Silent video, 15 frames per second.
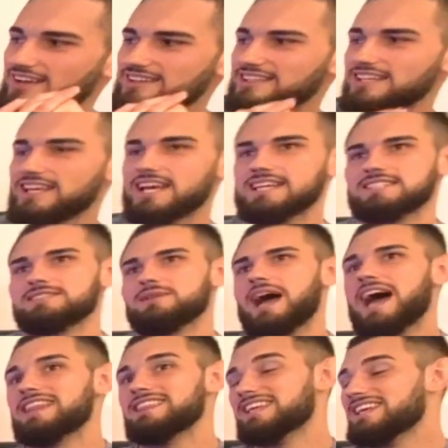Yes,
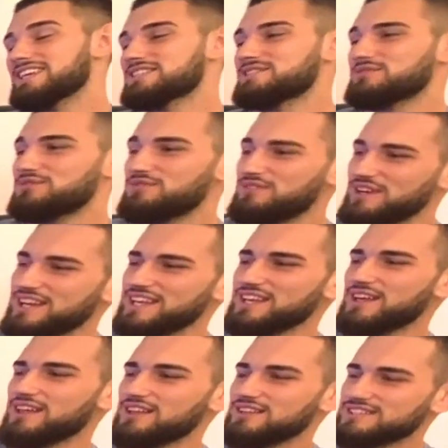I think it's
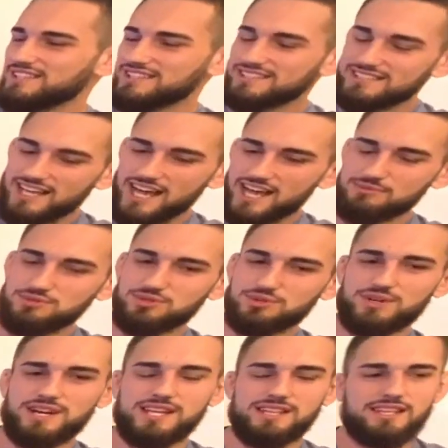fitting to the times
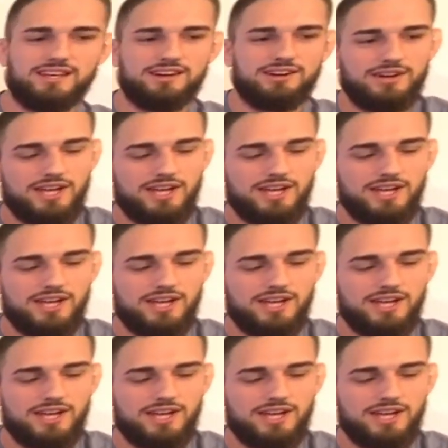we're in, though.